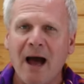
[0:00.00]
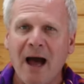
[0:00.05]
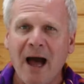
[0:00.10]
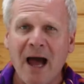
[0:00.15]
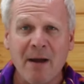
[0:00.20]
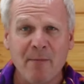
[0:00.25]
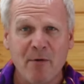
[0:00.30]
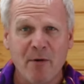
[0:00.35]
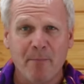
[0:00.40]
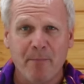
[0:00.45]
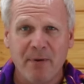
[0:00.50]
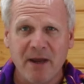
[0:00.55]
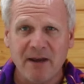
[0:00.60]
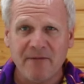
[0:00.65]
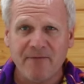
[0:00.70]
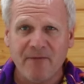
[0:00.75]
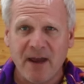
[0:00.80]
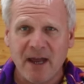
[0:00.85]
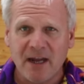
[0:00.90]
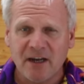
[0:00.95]
I'm a
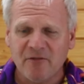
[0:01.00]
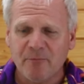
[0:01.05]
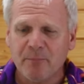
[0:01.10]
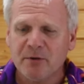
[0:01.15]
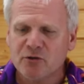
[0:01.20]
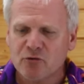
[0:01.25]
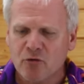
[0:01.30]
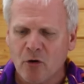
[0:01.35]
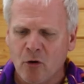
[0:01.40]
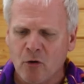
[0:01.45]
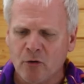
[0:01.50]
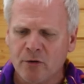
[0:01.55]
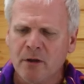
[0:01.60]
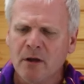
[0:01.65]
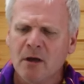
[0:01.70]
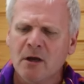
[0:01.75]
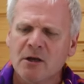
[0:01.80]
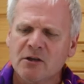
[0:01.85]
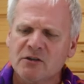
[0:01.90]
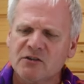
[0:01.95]
big fan of
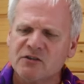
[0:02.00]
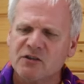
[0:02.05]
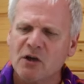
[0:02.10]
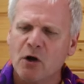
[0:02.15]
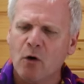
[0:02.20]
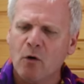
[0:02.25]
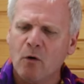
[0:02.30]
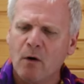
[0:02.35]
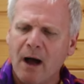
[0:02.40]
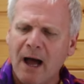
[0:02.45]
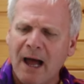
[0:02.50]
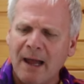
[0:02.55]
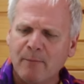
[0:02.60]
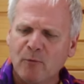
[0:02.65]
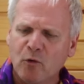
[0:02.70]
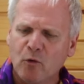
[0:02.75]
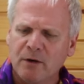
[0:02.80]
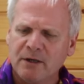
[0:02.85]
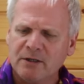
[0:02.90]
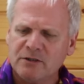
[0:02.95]
Patron, so I'm
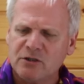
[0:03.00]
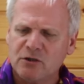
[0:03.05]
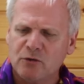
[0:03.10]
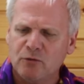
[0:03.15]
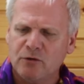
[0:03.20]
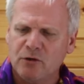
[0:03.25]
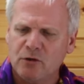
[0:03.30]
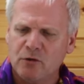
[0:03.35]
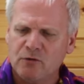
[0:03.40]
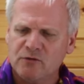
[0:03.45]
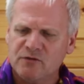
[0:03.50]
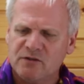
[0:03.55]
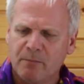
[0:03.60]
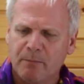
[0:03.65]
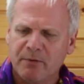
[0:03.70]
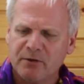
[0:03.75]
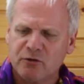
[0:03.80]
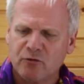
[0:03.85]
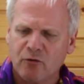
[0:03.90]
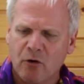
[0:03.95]
going to use the
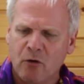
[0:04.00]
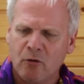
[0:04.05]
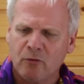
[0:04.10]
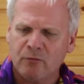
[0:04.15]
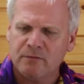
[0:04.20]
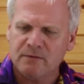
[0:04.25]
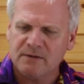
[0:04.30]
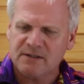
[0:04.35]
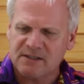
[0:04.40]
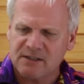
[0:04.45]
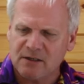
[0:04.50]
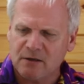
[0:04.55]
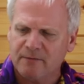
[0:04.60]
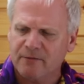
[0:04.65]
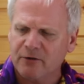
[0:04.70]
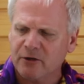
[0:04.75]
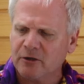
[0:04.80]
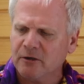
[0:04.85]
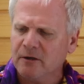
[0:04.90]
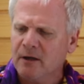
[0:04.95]
Patron
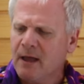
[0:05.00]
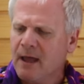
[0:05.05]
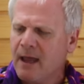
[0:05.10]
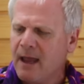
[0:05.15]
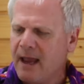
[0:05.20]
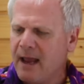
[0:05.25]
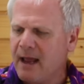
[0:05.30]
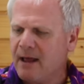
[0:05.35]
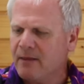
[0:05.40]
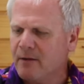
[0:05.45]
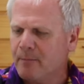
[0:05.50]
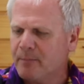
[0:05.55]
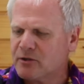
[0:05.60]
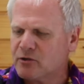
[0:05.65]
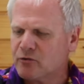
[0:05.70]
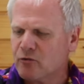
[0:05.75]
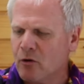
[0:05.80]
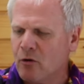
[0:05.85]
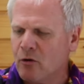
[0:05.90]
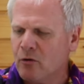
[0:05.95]
Silver and the
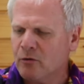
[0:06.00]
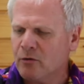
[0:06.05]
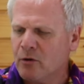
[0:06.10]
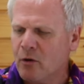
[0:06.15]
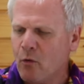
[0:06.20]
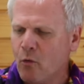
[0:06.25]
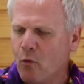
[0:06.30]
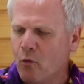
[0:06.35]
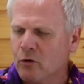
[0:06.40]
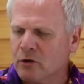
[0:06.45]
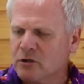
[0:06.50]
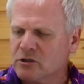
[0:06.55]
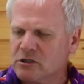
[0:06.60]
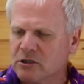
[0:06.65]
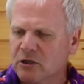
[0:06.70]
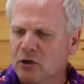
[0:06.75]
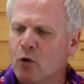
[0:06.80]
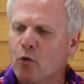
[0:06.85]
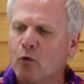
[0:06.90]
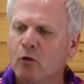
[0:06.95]
Patron Orange
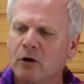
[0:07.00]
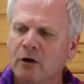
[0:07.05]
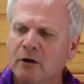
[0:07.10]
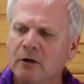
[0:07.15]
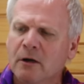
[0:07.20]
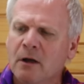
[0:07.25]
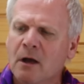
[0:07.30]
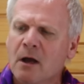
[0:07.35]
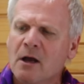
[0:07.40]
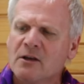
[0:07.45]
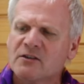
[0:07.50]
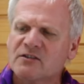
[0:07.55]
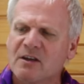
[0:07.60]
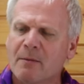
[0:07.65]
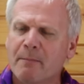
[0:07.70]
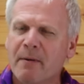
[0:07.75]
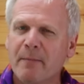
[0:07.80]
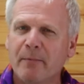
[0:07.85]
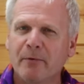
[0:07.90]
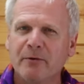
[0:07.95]
Liqueur.
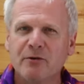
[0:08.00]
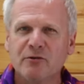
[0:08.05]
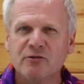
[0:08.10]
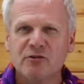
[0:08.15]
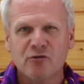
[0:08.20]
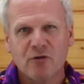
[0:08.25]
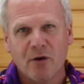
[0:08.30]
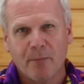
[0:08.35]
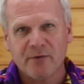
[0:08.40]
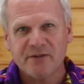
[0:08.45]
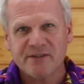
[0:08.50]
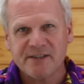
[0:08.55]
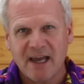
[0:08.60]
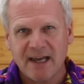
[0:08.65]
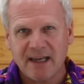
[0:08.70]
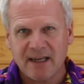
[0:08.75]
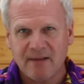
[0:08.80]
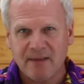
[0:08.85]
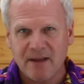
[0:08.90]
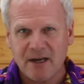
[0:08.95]
Some people use Triple
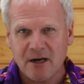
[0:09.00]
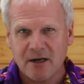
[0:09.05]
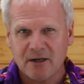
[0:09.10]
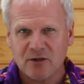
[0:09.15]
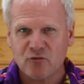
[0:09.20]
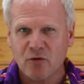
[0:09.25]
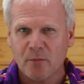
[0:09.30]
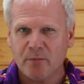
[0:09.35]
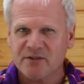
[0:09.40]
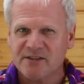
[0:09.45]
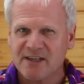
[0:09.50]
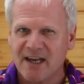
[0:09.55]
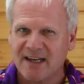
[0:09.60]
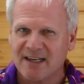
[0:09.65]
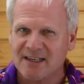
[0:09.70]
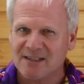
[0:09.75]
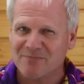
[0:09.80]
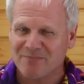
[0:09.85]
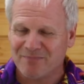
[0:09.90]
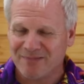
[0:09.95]
Sec in there, and Triple
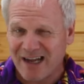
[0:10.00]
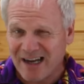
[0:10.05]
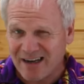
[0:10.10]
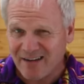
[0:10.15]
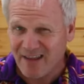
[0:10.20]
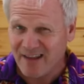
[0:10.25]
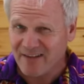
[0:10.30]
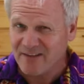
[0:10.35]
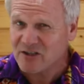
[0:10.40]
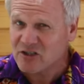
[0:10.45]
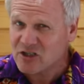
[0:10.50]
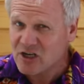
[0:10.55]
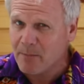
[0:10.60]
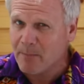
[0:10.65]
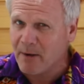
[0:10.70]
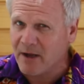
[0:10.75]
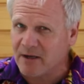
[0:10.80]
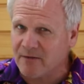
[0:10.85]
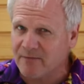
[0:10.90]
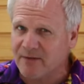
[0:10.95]
Sec is kind of on the
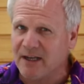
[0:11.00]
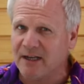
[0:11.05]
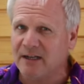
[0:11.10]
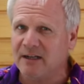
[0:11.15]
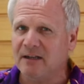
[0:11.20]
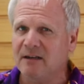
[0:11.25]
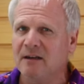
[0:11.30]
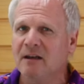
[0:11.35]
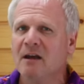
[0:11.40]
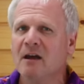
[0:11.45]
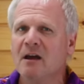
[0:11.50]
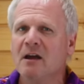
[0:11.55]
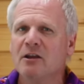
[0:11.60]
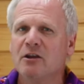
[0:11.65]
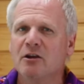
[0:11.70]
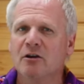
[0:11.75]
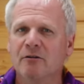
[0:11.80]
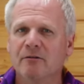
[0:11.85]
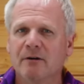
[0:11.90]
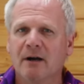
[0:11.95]
cheap end of getting
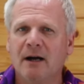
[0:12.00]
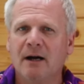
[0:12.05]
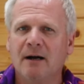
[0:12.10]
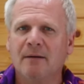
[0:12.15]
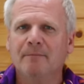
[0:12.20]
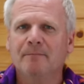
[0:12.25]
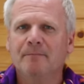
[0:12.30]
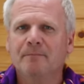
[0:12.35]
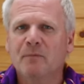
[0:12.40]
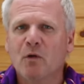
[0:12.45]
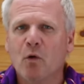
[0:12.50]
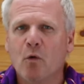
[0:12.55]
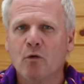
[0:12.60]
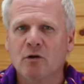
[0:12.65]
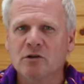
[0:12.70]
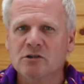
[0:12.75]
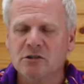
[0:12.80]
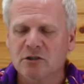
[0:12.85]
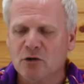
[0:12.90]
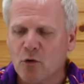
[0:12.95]
your um,
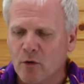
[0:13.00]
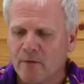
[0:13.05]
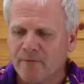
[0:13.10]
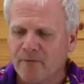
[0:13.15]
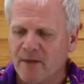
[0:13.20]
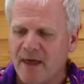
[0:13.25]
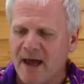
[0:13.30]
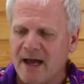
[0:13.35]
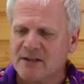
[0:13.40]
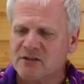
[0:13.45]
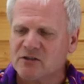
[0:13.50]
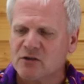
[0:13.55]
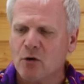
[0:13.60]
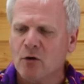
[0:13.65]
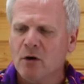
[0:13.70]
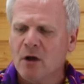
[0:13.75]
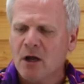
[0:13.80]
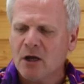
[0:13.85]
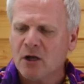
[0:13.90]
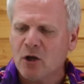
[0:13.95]
orange liqueur for that.
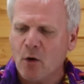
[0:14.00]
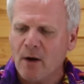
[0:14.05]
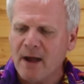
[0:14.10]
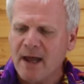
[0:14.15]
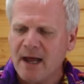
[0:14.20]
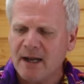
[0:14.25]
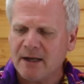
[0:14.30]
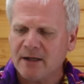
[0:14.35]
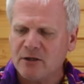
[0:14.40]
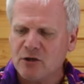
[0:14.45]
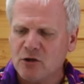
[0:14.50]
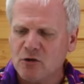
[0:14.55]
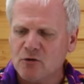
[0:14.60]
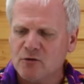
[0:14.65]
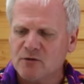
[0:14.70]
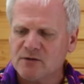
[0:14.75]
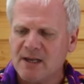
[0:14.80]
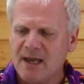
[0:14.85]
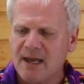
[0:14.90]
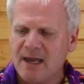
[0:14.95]
So go ahead and
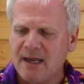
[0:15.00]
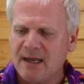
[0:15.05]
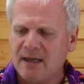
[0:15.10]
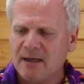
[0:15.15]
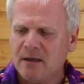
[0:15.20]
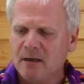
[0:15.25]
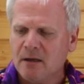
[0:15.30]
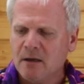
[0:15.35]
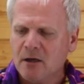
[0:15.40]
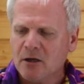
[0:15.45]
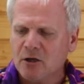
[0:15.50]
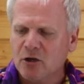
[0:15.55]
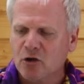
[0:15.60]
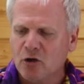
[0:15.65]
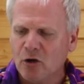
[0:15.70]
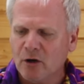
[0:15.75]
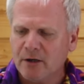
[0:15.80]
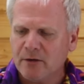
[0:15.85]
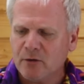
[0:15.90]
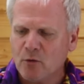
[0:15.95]
use a
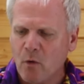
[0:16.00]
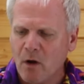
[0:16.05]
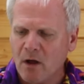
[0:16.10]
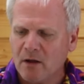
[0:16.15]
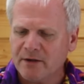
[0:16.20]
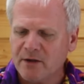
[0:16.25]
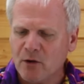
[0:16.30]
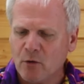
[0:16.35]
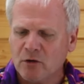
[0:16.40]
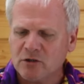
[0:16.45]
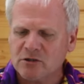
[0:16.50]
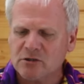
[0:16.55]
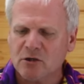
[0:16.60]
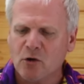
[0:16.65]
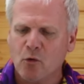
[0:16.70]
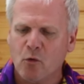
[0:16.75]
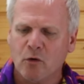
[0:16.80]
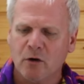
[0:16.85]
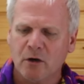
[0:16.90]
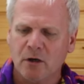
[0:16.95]
good quality orange
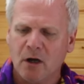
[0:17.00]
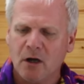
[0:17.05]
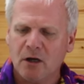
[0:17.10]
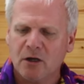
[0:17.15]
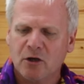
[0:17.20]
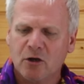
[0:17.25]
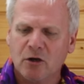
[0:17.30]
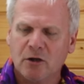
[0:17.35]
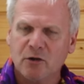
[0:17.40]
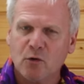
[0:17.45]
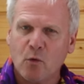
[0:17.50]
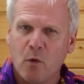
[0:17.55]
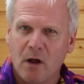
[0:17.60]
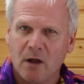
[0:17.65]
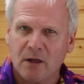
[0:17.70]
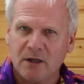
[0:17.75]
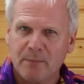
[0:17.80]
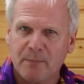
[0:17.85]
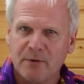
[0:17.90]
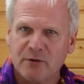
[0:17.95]
liqueur, a good
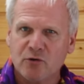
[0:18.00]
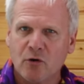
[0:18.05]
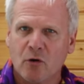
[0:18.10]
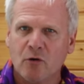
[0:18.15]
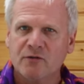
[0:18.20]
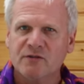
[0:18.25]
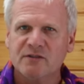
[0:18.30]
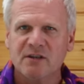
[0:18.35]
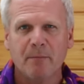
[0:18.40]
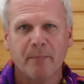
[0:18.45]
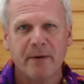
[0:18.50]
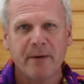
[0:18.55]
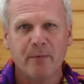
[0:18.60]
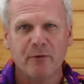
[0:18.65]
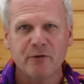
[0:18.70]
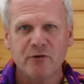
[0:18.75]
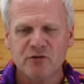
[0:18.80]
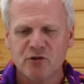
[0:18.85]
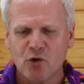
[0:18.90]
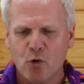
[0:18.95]
quality Patron. Some
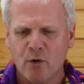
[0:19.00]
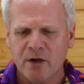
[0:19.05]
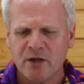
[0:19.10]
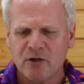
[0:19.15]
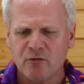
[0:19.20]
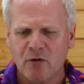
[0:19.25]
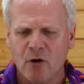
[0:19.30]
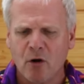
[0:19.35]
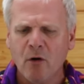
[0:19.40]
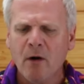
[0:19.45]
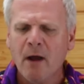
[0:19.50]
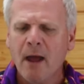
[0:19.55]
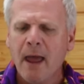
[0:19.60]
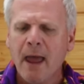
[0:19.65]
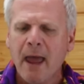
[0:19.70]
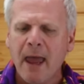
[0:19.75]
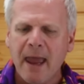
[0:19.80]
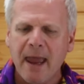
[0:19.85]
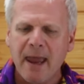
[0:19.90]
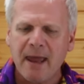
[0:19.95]
people use Cointreau,
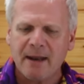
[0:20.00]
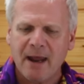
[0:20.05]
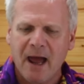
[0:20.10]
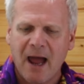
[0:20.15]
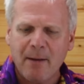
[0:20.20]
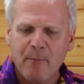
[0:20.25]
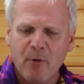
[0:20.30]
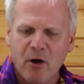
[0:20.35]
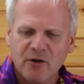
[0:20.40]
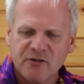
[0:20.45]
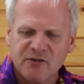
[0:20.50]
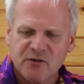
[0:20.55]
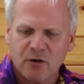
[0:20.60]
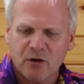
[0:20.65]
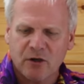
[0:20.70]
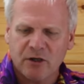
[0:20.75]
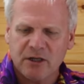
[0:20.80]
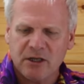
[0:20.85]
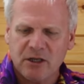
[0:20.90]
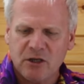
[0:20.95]
and I'm also
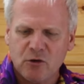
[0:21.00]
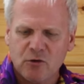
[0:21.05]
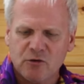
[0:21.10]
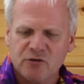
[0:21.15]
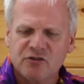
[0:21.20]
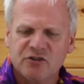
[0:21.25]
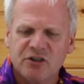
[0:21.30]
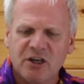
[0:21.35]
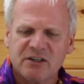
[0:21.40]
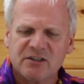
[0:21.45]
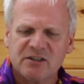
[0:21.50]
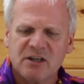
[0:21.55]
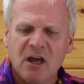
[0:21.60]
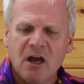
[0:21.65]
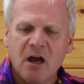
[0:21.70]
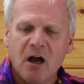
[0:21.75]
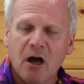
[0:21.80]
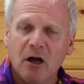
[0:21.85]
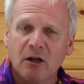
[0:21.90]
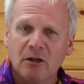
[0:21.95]
going to use just
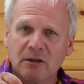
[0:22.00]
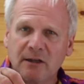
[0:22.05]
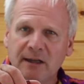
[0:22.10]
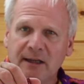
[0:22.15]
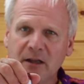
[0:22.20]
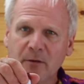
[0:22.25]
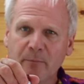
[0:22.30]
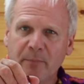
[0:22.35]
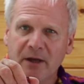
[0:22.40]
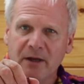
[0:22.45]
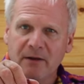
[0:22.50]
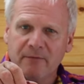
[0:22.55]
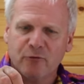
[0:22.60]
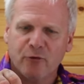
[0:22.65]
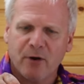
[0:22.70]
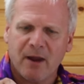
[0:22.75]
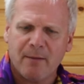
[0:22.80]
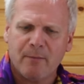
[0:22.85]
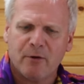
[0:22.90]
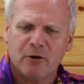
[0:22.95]
a little bit of
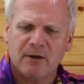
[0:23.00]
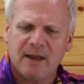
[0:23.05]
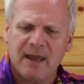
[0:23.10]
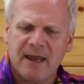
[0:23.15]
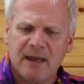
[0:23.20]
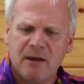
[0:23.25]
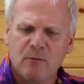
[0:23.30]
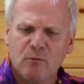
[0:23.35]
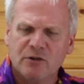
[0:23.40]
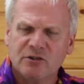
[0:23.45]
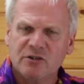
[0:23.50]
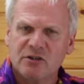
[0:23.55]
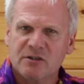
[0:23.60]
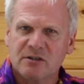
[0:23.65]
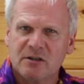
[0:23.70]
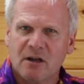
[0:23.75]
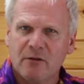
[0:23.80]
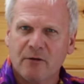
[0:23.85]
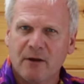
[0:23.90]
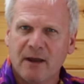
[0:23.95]
Grand Marnier, which is
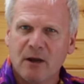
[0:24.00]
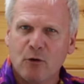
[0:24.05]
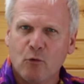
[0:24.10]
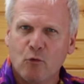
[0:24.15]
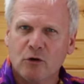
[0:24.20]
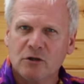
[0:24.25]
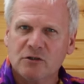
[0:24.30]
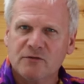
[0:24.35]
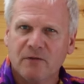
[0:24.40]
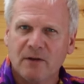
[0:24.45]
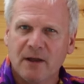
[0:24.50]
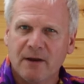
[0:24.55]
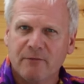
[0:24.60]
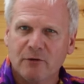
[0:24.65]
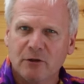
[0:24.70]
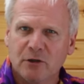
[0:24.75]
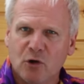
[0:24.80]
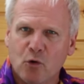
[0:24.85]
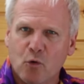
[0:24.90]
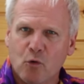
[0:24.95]
another orange
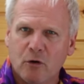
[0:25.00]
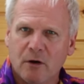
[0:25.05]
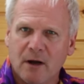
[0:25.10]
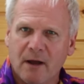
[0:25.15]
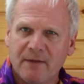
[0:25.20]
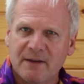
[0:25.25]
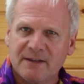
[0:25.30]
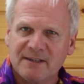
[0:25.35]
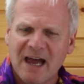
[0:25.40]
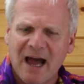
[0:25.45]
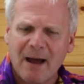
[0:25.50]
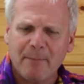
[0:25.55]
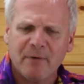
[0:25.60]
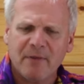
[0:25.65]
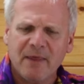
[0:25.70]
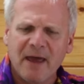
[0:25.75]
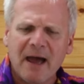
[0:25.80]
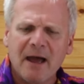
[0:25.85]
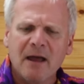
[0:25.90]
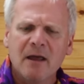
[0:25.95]
flavor liqueur, on the top
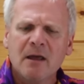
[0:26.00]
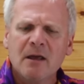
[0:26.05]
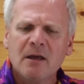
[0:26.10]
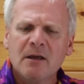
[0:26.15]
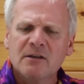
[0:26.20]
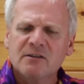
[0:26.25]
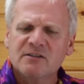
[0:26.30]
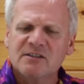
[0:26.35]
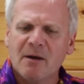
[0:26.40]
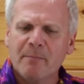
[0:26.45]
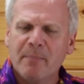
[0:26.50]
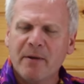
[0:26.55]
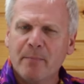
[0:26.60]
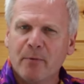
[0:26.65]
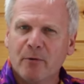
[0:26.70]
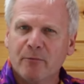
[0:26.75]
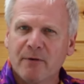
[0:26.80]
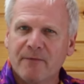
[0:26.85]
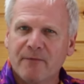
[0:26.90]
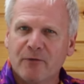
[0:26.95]
of that. Some
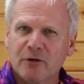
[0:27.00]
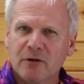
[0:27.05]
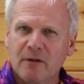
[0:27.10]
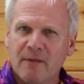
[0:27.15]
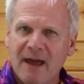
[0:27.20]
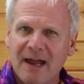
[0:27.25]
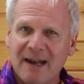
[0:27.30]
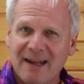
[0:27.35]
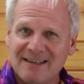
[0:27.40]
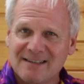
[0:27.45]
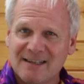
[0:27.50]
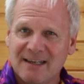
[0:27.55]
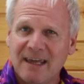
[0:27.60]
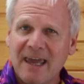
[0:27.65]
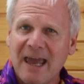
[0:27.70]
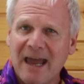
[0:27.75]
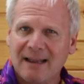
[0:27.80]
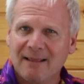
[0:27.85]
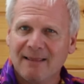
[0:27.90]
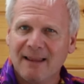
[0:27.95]
people refer to that as a
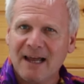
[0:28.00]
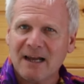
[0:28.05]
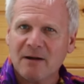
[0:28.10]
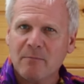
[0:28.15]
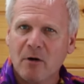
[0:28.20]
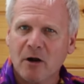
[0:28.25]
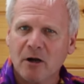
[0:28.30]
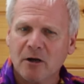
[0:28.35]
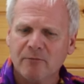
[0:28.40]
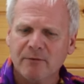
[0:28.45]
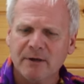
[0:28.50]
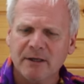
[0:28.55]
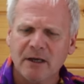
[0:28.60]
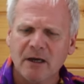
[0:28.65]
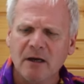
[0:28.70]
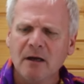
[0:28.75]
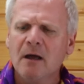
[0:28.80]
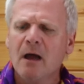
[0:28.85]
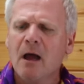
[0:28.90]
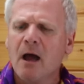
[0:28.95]
Cadillac
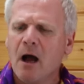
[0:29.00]
margarita.